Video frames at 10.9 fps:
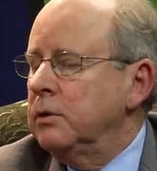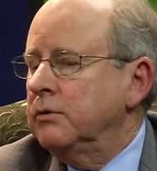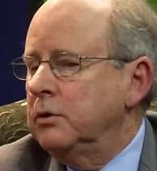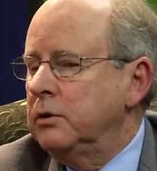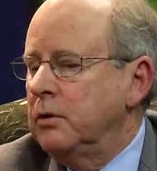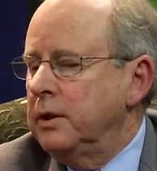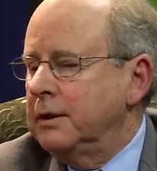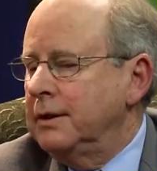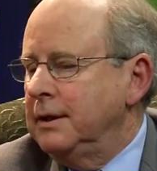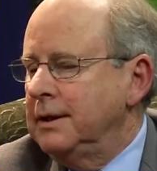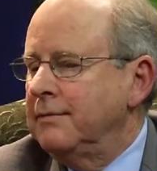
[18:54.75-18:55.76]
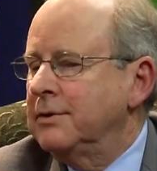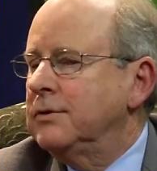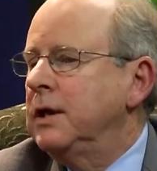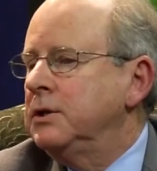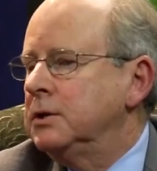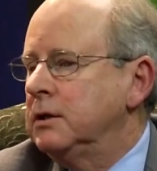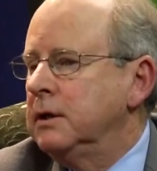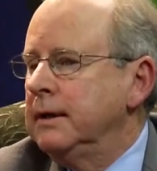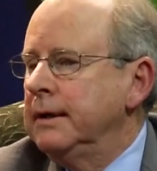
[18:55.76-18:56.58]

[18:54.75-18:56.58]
We also know that the devastation,